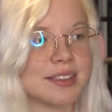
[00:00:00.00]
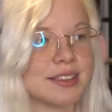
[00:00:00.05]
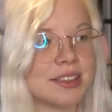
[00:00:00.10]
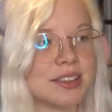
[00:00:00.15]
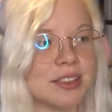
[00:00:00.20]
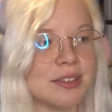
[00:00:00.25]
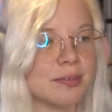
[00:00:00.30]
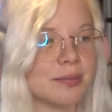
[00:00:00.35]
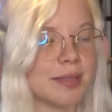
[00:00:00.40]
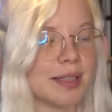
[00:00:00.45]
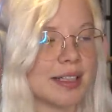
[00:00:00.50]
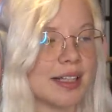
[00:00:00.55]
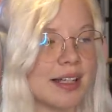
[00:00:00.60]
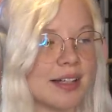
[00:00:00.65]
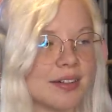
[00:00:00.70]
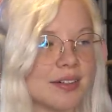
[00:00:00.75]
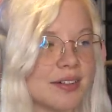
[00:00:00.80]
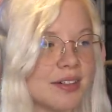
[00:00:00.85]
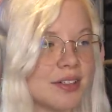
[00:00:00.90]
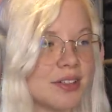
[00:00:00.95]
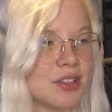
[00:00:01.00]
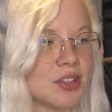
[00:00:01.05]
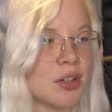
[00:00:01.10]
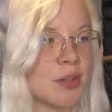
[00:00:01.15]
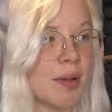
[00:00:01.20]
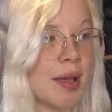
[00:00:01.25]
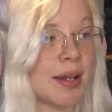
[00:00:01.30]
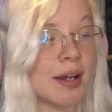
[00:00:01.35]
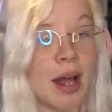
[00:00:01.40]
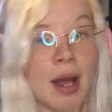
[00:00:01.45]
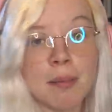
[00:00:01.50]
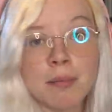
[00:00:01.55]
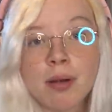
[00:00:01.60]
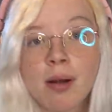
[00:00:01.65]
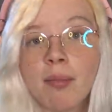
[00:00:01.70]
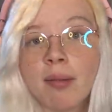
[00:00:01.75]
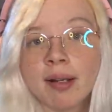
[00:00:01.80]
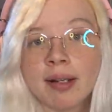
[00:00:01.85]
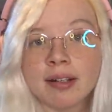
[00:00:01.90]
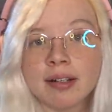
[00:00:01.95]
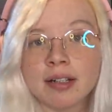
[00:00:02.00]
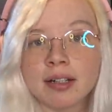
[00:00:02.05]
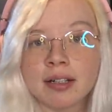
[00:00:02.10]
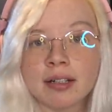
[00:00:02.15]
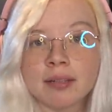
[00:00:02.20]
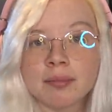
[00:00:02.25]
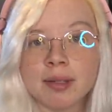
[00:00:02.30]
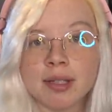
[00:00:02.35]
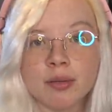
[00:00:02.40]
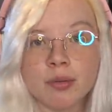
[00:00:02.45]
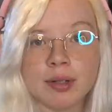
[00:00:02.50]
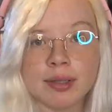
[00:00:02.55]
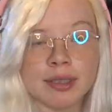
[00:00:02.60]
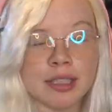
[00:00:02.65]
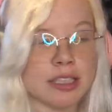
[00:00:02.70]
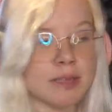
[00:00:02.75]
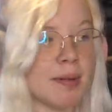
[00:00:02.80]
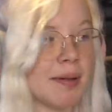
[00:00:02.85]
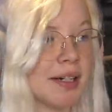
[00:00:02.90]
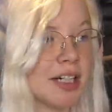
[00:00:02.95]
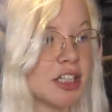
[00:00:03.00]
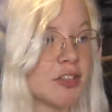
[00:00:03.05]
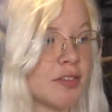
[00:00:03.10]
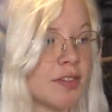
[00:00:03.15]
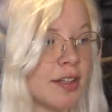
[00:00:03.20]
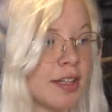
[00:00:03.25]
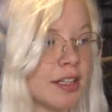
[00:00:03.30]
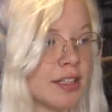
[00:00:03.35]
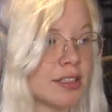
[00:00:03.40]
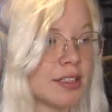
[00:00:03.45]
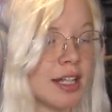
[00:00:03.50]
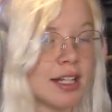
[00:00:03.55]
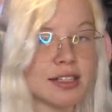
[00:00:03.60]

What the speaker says: This shouldn't be allowed on YouTube. And I'm probably gonna be the one that's punished for this.